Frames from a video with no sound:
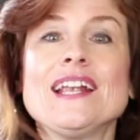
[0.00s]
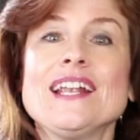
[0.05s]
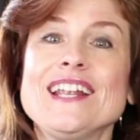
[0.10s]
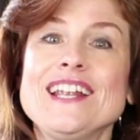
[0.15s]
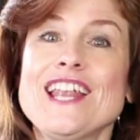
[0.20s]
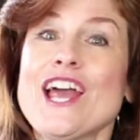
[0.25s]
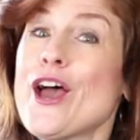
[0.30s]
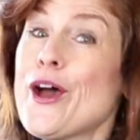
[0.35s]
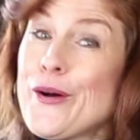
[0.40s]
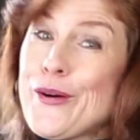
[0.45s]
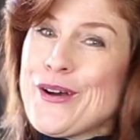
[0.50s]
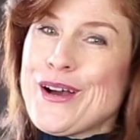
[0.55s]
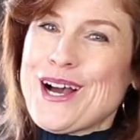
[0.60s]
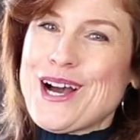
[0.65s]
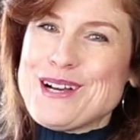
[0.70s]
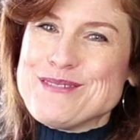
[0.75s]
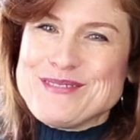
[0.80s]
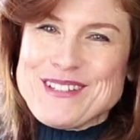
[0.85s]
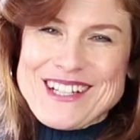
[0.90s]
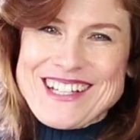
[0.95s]
no,
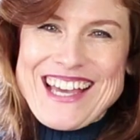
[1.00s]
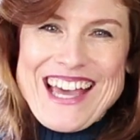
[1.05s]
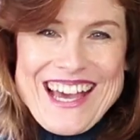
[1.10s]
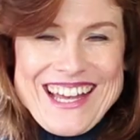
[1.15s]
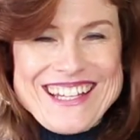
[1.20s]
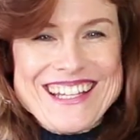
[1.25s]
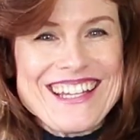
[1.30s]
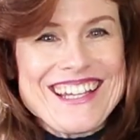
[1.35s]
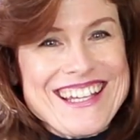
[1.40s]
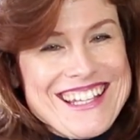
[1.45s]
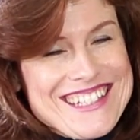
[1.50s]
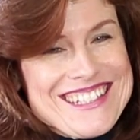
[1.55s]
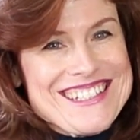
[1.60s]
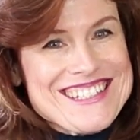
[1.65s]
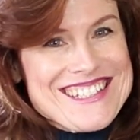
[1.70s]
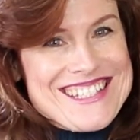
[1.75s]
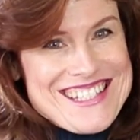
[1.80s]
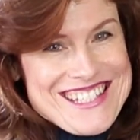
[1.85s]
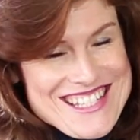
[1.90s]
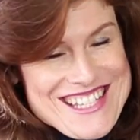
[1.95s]
I'm not adding
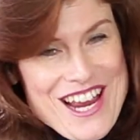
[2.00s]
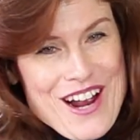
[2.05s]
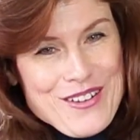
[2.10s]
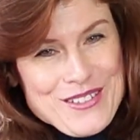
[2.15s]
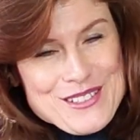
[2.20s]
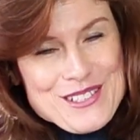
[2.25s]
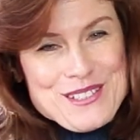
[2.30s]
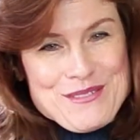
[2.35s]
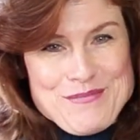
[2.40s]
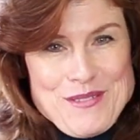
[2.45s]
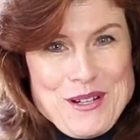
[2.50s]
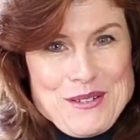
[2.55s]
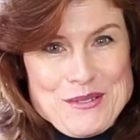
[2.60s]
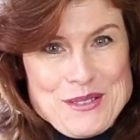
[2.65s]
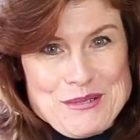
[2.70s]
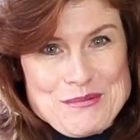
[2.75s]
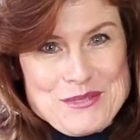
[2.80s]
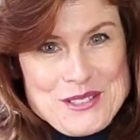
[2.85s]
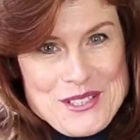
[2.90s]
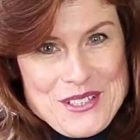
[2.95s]
Guinness Stout to my
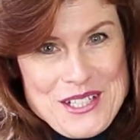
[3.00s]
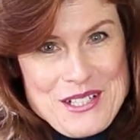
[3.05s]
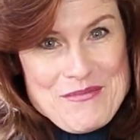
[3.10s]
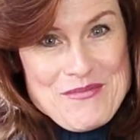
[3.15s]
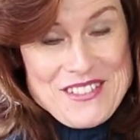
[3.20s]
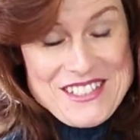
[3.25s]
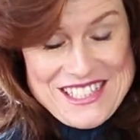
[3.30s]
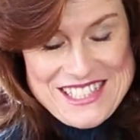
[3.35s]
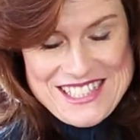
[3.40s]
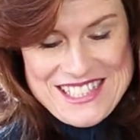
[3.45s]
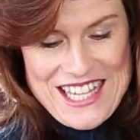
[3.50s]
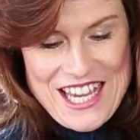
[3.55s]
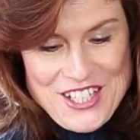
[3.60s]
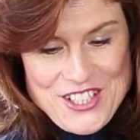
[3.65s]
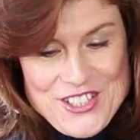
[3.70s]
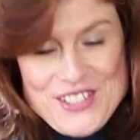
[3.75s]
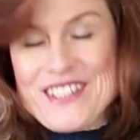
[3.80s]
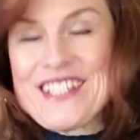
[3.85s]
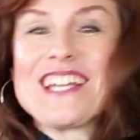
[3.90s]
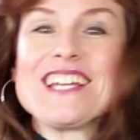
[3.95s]
whipped cream. This is
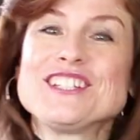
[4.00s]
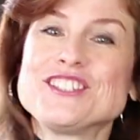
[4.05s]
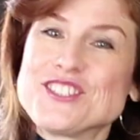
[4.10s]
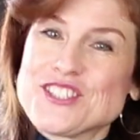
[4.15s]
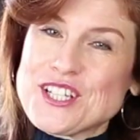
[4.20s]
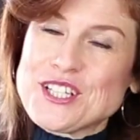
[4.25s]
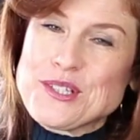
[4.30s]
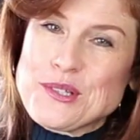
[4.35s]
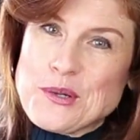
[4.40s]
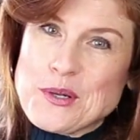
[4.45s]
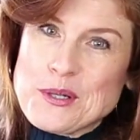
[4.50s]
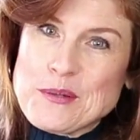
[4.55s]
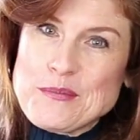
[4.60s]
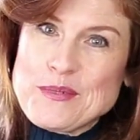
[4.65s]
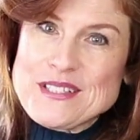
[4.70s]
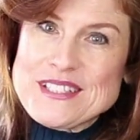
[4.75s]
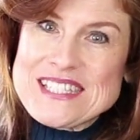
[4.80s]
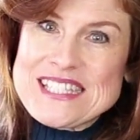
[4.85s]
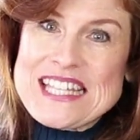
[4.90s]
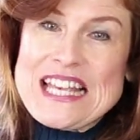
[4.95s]
actually a
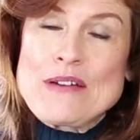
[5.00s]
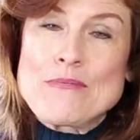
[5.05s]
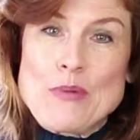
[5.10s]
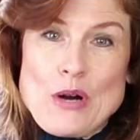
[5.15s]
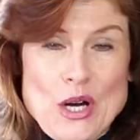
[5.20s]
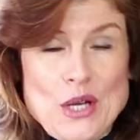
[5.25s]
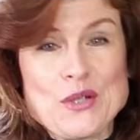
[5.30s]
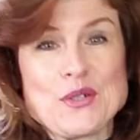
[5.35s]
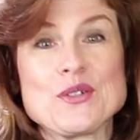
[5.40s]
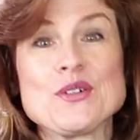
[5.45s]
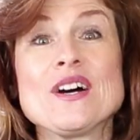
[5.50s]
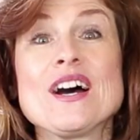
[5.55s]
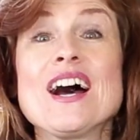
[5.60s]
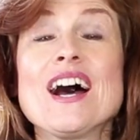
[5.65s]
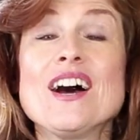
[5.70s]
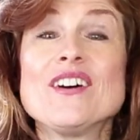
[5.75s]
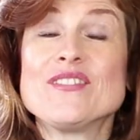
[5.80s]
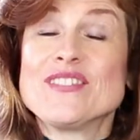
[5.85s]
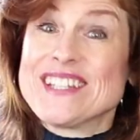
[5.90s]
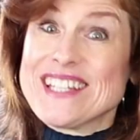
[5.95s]
ginormous bottle
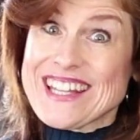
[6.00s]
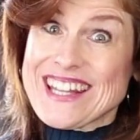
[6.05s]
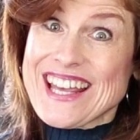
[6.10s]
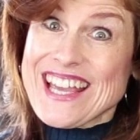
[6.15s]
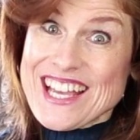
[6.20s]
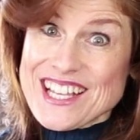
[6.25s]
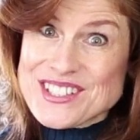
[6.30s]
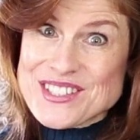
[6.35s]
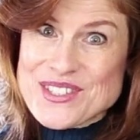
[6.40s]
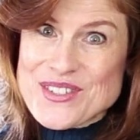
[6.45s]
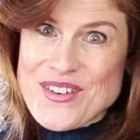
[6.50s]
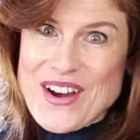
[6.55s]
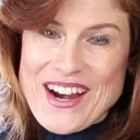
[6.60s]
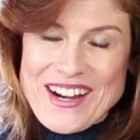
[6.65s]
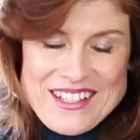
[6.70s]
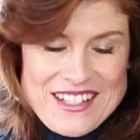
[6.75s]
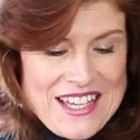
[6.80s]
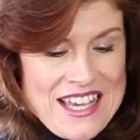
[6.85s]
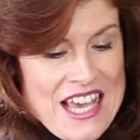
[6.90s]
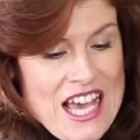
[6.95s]
of vanilla
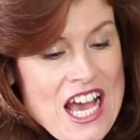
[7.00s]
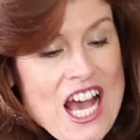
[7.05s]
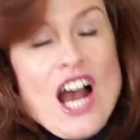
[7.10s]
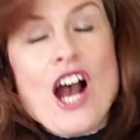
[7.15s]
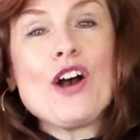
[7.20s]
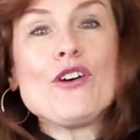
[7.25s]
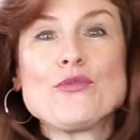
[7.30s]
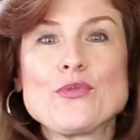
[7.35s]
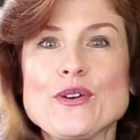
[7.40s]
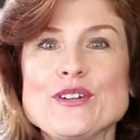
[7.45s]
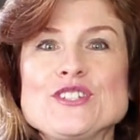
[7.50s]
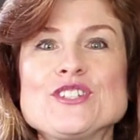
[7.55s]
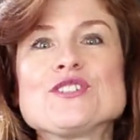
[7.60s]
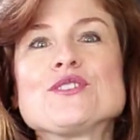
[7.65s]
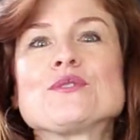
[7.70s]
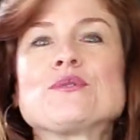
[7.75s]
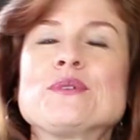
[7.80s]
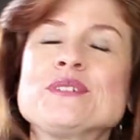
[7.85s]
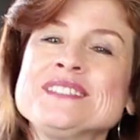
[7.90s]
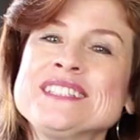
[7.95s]
extract, of which
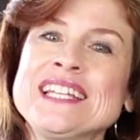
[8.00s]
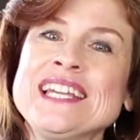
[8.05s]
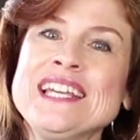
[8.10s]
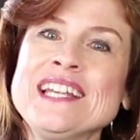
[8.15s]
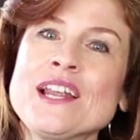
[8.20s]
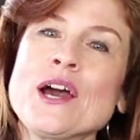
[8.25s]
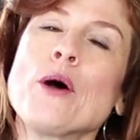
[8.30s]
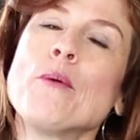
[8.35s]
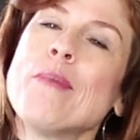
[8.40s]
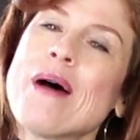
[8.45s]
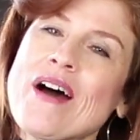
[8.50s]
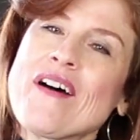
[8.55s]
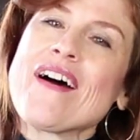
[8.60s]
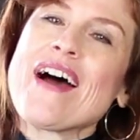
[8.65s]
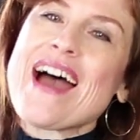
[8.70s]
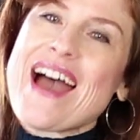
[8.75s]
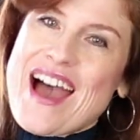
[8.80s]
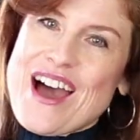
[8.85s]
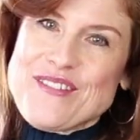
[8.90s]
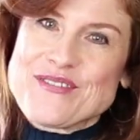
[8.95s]
you will need about
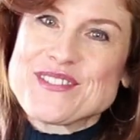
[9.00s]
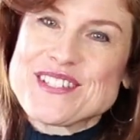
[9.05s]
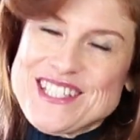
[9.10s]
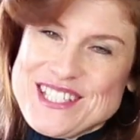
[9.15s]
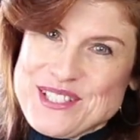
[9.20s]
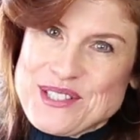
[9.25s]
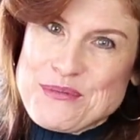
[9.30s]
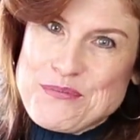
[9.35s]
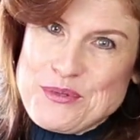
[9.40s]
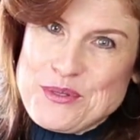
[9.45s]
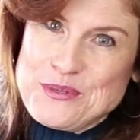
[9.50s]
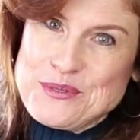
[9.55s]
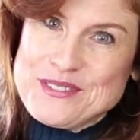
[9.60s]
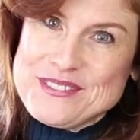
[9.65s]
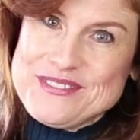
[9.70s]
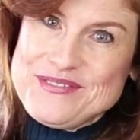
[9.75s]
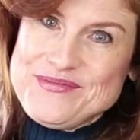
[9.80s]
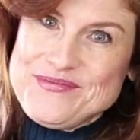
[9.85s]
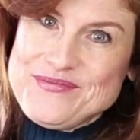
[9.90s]
a half teaspoon.